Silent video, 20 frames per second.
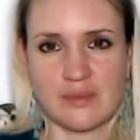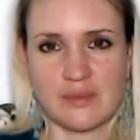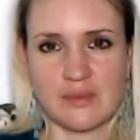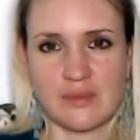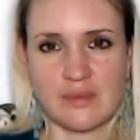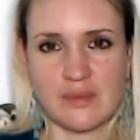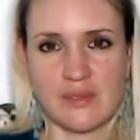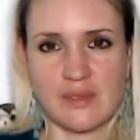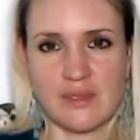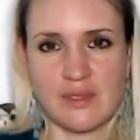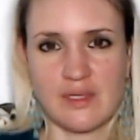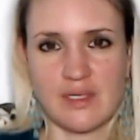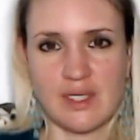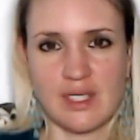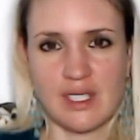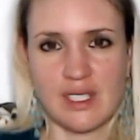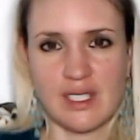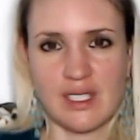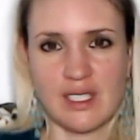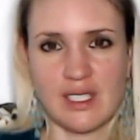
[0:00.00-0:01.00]

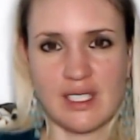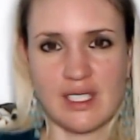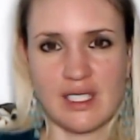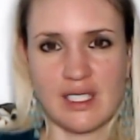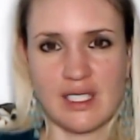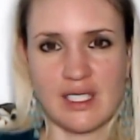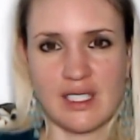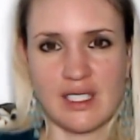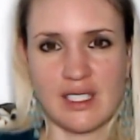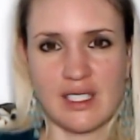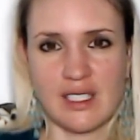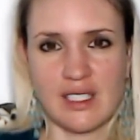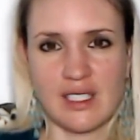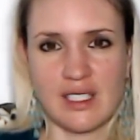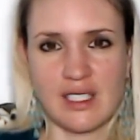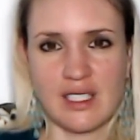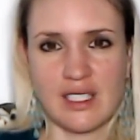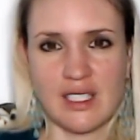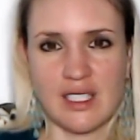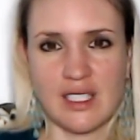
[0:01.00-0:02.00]

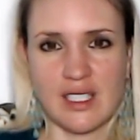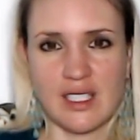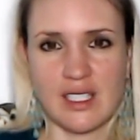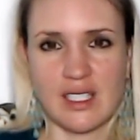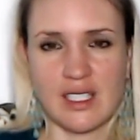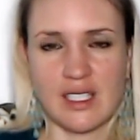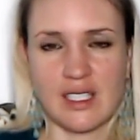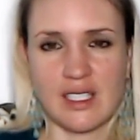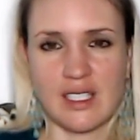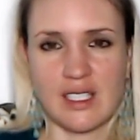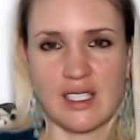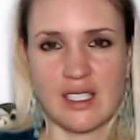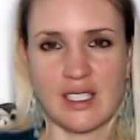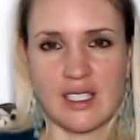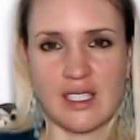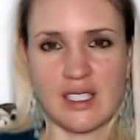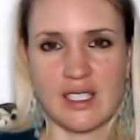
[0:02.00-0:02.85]
(silence)